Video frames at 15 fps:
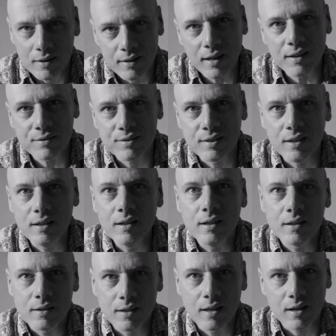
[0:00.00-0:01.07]
let's see
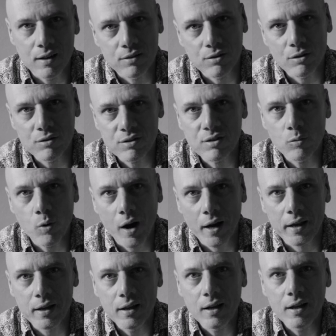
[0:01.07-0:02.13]
the reasons
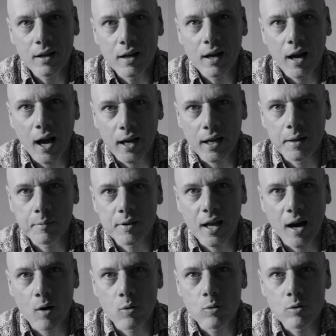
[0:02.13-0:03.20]
why I am
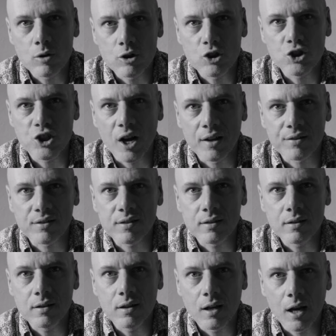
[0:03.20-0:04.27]
now just
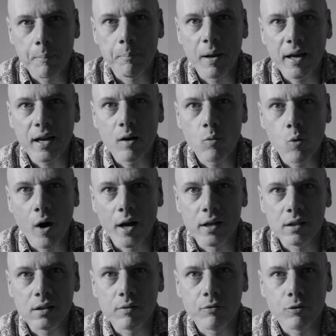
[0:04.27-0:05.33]
a black and
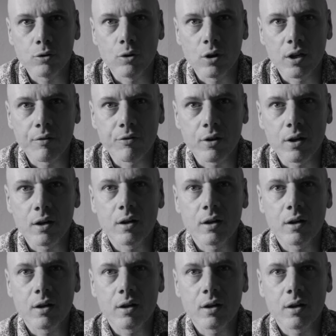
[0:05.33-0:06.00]
white photographer.